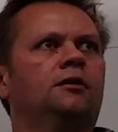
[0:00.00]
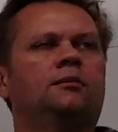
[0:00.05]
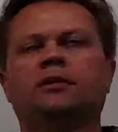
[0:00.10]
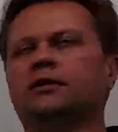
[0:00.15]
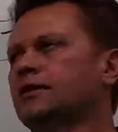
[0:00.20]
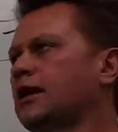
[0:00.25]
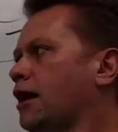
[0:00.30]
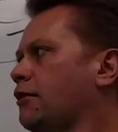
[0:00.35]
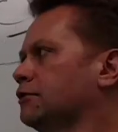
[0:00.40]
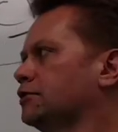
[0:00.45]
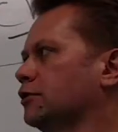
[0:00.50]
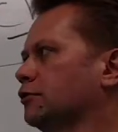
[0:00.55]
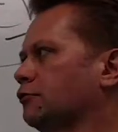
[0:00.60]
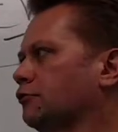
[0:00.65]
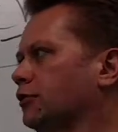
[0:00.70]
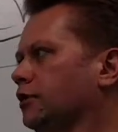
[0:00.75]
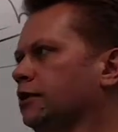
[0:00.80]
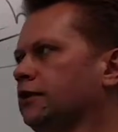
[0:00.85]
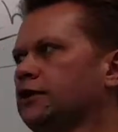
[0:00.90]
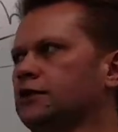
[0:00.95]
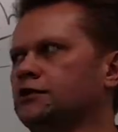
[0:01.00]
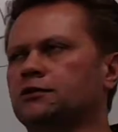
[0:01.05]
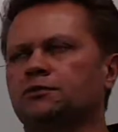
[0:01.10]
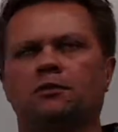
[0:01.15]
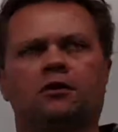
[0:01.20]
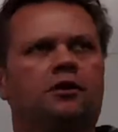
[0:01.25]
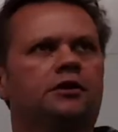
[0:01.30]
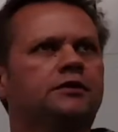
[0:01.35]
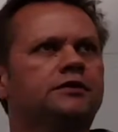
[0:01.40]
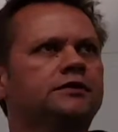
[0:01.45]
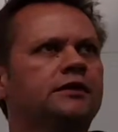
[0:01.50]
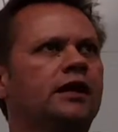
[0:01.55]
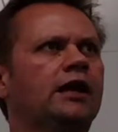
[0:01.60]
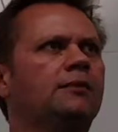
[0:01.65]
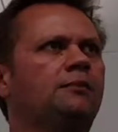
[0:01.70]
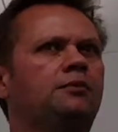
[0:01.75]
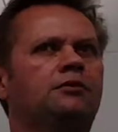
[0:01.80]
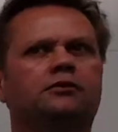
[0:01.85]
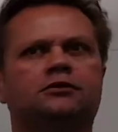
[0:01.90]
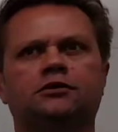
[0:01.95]
But that was a really small
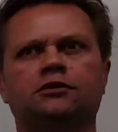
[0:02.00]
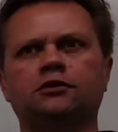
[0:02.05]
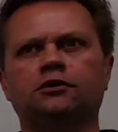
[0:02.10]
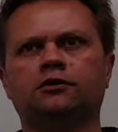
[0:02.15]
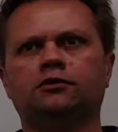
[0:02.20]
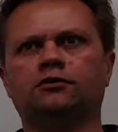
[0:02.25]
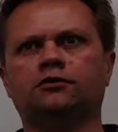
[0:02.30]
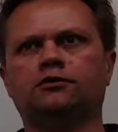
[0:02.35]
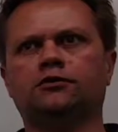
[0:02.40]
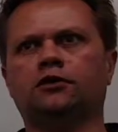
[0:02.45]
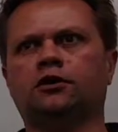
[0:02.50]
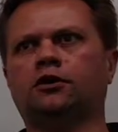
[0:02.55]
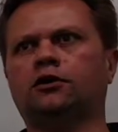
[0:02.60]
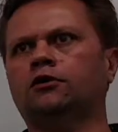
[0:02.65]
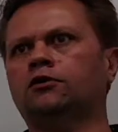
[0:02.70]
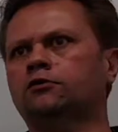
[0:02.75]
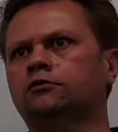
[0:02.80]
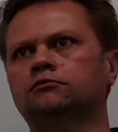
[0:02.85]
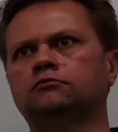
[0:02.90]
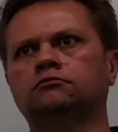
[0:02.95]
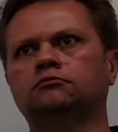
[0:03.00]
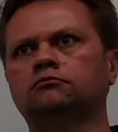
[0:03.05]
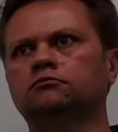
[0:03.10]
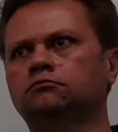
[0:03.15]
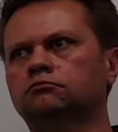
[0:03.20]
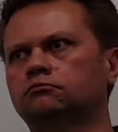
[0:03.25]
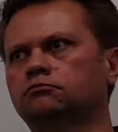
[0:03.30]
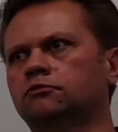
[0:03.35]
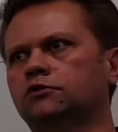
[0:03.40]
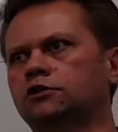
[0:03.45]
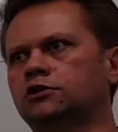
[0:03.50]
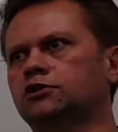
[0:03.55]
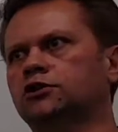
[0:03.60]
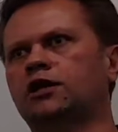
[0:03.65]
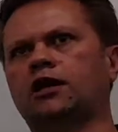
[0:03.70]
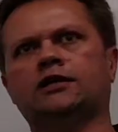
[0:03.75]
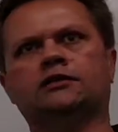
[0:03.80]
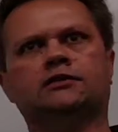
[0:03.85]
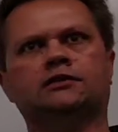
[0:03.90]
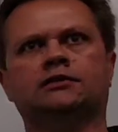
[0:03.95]
sample too, so there's
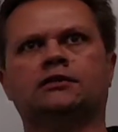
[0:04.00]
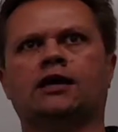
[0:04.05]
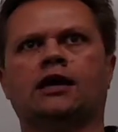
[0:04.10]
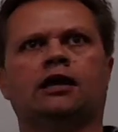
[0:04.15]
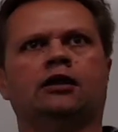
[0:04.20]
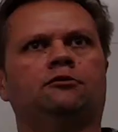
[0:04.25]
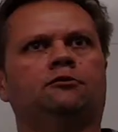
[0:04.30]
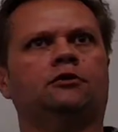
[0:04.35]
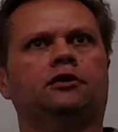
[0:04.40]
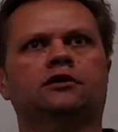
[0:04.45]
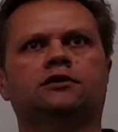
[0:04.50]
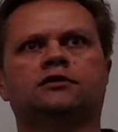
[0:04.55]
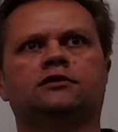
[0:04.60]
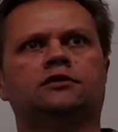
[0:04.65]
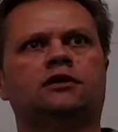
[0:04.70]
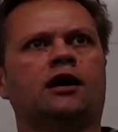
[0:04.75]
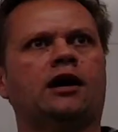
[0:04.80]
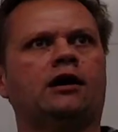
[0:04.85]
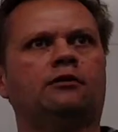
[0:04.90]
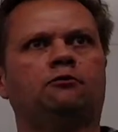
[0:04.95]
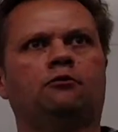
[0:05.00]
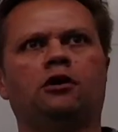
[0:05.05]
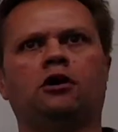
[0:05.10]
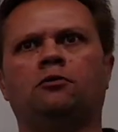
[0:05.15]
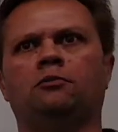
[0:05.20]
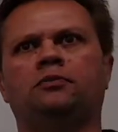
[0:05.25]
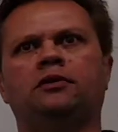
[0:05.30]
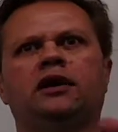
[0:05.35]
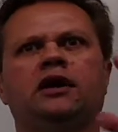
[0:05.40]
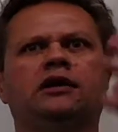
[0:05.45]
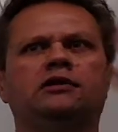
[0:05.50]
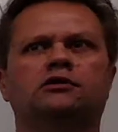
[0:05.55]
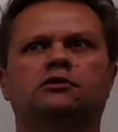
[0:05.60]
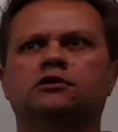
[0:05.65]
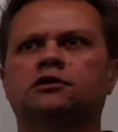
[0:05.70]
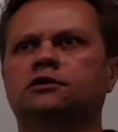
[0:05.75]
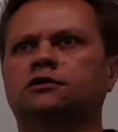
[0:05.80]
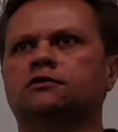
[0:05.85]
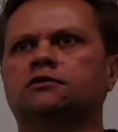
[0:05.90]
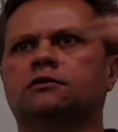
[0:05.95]
chances that it was not well picked
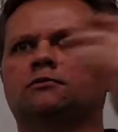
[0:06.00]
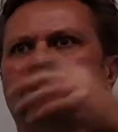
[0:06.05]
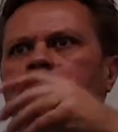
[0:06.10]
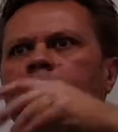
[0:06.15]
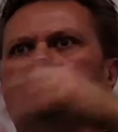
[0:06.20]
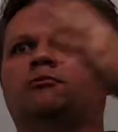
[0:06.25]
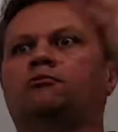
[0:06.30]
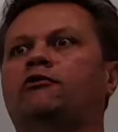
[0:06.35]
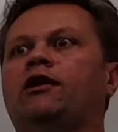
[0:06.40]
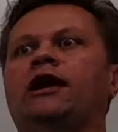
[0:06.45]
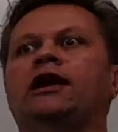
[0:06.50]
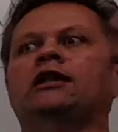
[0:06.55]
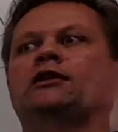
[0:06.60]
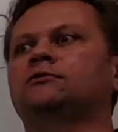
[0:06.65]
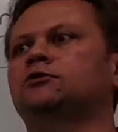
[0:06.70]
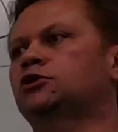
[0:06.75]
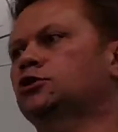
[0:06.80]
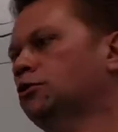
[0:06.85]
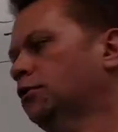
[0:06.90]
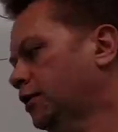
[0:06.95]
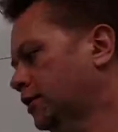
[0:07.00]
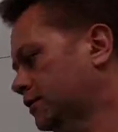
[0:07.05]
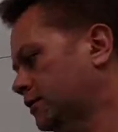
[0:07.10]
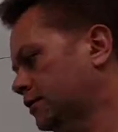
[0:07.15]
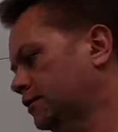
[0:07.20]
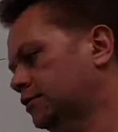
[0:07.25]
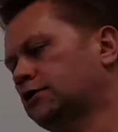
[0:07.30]
or just random choice.